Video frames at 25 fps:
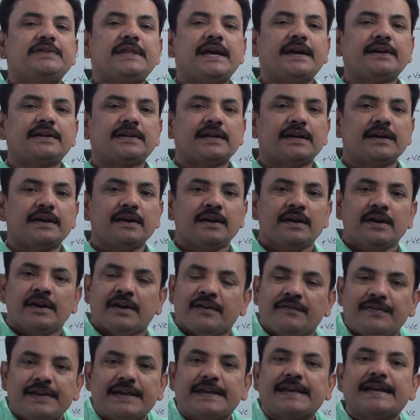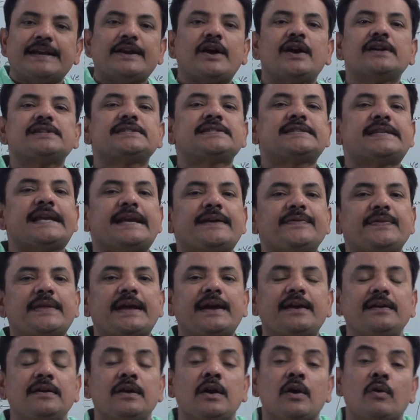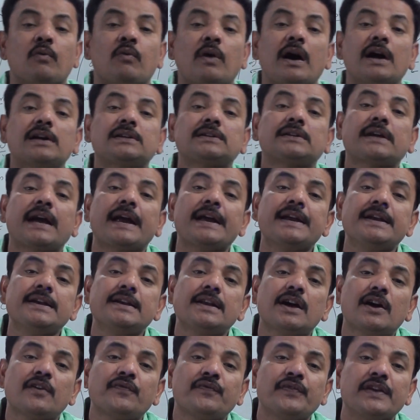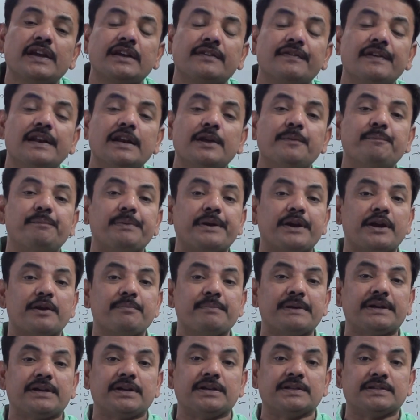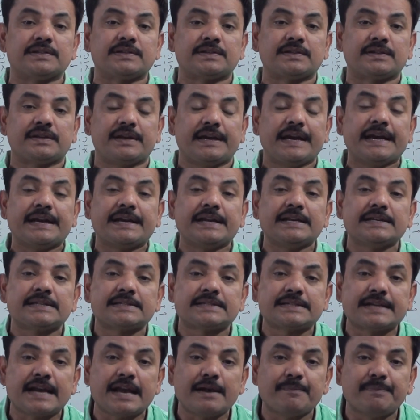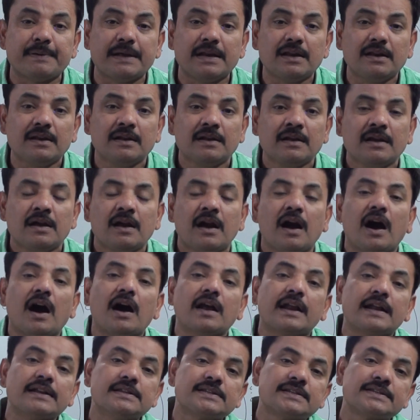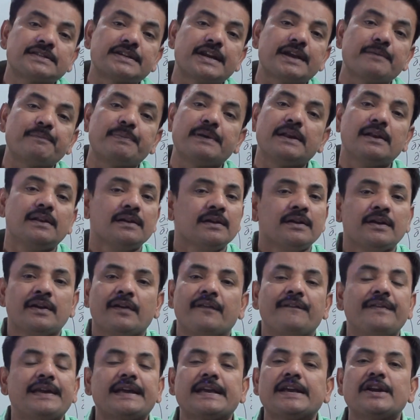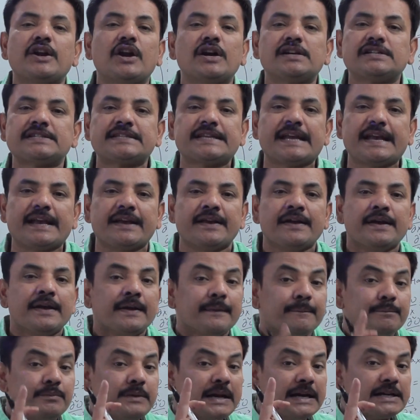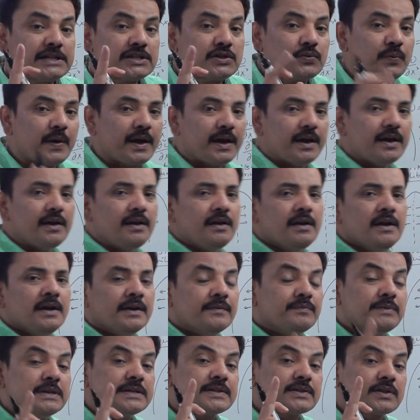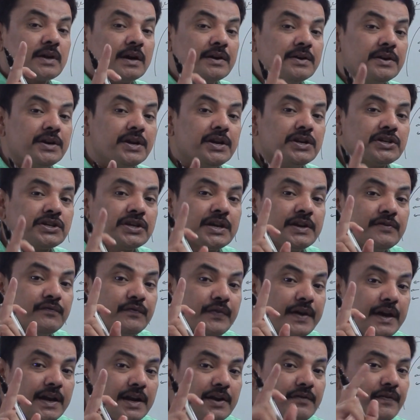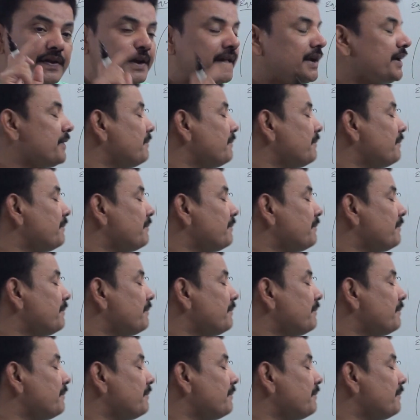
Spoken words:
that we cannot say that what kind of equilibrium it is. It is stable or unstable, we cannot say. That's why this condition very